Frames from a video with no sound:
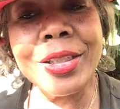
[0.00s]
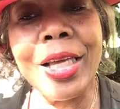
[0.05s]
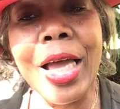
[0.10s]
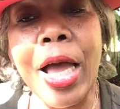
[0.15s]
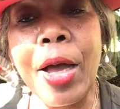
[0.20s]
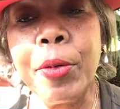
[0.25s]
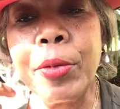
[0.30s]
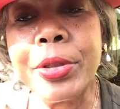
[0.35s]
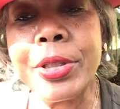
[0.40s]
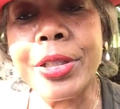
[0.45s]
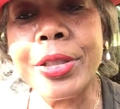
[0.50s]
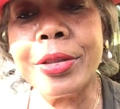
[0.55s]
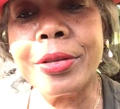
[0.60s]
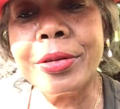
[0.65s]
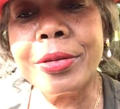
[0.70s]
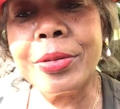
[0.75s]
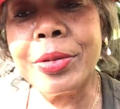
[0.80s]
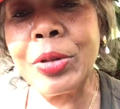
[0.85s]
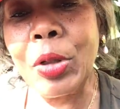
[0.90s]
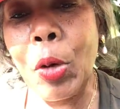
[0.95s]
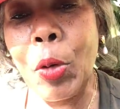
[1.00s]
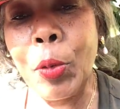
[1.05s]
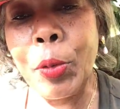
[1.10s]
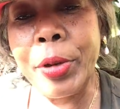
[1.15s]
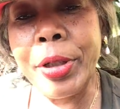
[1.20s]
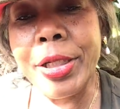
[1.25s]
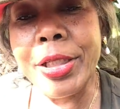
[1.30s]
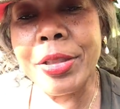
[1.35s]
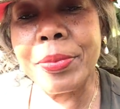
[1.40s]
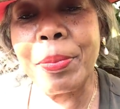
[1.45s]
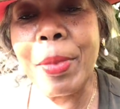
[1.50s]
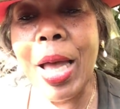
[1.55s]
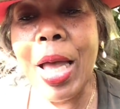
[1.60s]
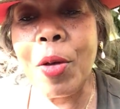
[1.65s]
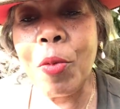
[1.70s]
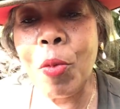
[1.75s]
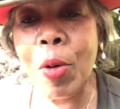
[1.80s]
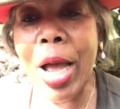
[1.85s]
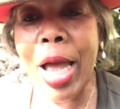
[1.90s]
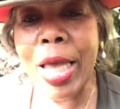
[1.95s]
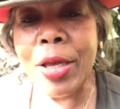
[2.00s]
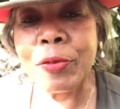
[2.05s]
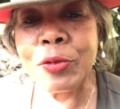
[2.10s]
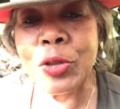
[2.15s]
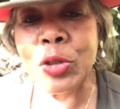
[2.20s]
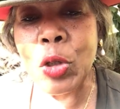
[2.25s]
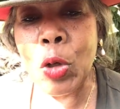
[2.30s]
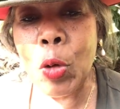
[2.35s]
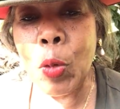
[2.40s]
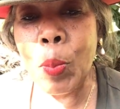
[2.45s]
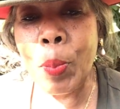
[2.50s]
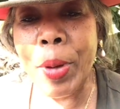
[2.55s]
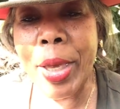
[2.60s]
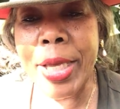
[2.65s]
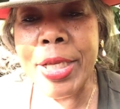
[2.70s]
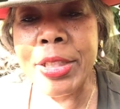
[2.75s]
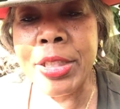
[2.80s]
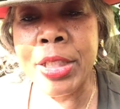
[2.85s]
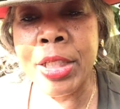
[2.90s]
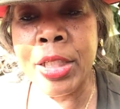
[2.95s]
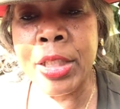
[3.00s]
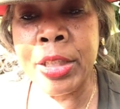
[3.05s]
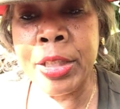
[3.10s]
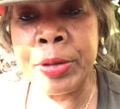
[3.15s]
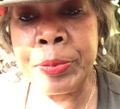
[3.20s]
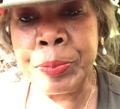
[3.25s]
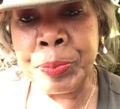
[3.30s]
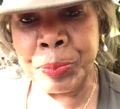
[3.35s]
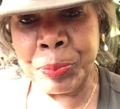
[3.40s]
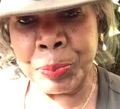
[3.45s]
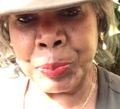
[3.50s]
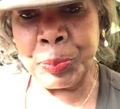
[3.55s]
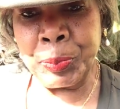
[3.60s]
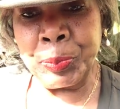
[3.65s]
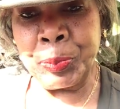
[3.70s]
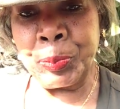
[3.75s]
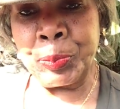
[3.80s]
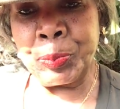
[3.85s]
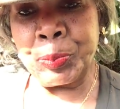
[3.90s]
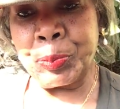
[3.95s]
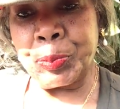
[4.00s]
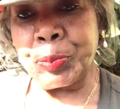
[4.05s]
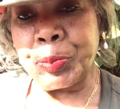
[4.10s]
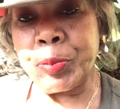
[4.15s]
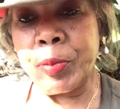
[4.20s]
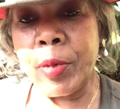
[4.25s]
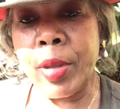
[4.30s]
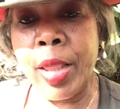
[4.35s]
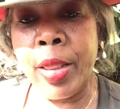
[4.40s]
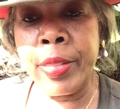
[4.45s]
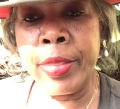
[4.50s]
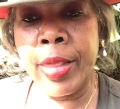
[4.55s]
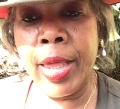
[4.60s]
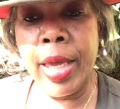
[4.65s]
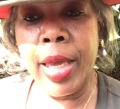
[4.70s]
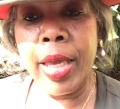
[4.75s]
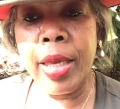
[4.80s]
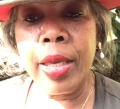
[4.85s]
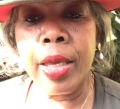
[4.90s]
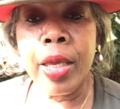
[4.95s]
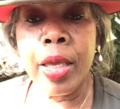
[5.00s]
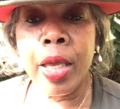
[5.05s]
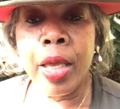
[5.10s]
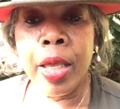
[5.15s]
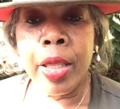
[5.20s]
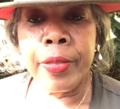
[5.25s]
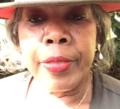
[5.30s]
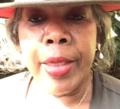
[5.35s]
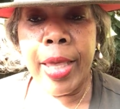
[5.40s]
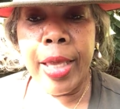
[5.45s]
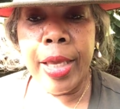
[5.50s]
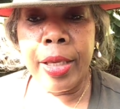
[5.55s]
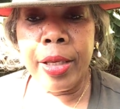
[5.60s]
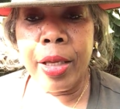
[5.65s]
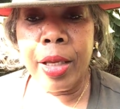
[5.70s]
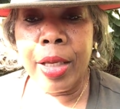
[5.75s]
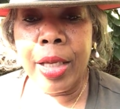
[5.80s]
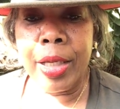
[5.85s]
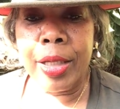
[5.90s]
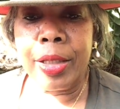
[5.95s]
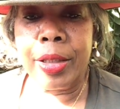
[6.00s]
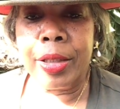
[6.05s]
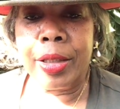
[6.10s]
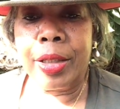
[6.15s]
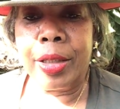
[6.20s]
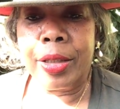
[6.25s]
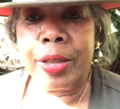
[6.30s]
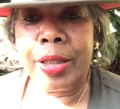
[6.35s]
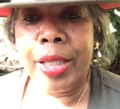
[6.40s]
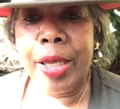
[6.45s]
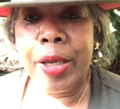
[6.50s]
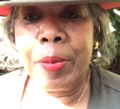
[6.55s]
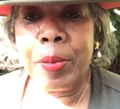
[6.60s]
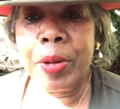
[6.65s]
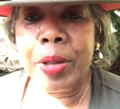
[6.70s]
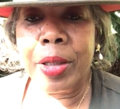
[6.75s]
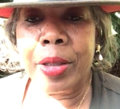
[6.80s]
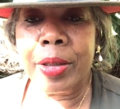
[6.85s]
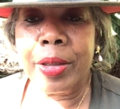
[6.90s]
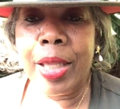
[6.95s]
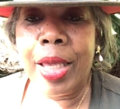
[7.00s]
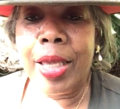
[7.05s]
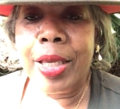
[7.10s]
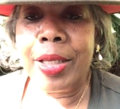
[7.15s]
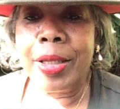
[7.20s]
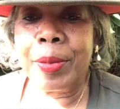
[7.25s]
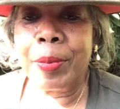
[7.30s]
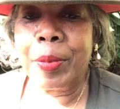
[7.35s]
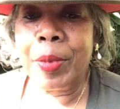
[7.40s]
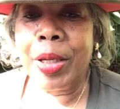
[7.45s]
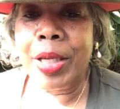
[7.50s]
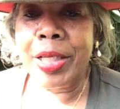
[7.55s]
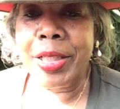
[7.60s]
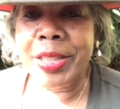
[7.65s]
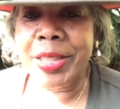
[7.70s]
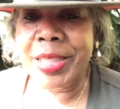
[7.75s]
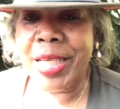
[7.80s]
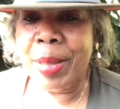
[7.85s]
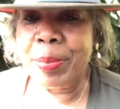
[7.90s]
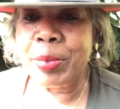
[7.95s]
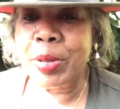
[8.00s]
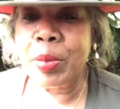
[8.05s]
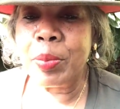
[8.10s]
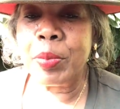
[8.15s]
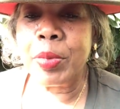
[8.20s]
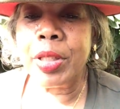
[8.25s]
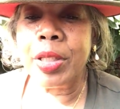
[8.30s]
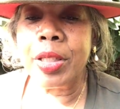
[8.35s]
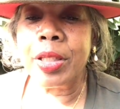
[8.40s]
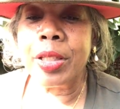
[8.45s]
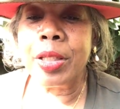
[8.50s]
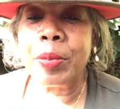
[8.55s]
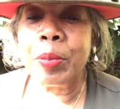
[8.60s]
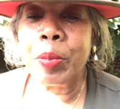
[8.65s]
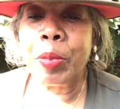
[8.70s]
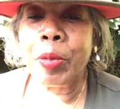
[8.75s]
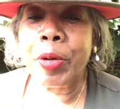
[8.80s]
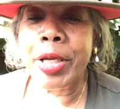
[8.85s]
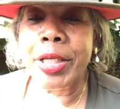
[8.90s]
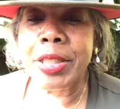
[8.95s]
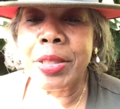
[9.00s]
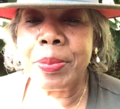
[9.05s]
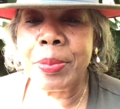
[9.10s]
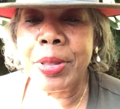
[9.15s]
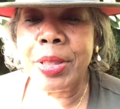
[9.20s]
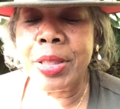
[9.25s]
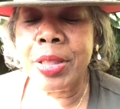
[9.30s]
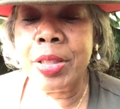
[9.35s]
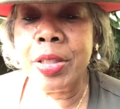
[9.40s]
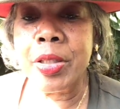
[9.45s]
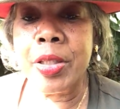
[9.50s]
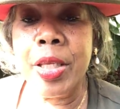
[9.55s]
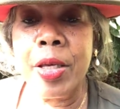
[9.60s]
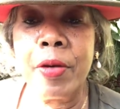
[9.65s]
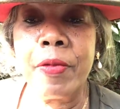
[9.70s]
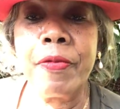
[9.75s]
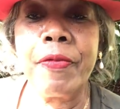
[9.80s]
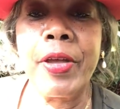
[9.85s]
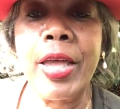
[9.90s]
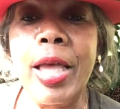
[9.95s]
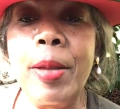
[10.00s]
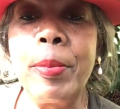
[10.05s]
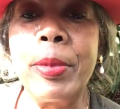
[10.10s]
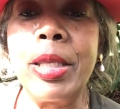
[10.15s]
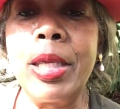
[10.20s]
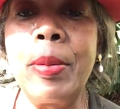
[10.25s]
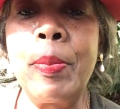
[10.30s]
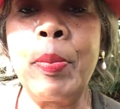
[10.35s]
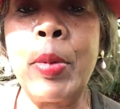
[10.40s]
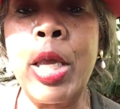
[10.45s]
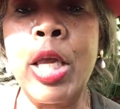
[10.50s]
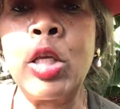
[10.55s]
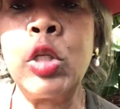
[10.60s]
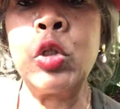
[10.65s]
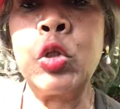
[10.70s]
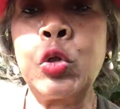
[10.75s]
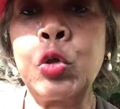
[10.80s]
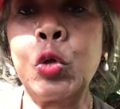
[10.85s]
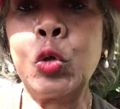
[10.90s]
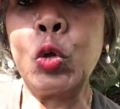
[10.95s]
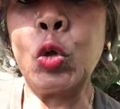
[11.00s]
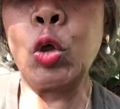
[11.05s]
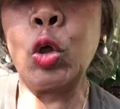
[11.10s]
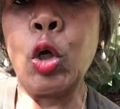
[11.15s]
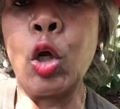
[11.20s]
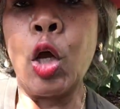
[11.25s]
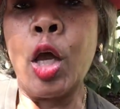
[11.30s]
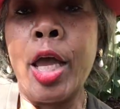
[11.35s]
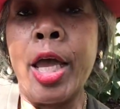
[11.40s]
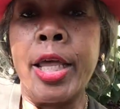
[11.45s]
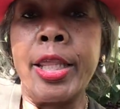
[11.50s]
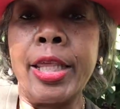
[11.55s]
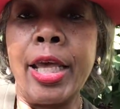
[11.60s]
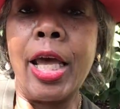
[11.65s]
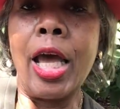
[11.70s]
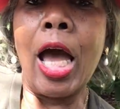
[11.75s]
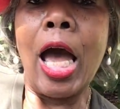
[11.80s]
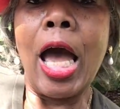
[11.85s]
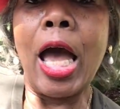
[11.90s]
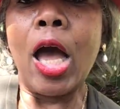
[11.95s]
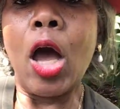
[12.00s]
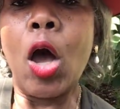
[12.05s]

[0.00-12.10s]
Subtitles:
I was known as my wife. So basically, they they they they accepted me and embraced me into their family and made sure that I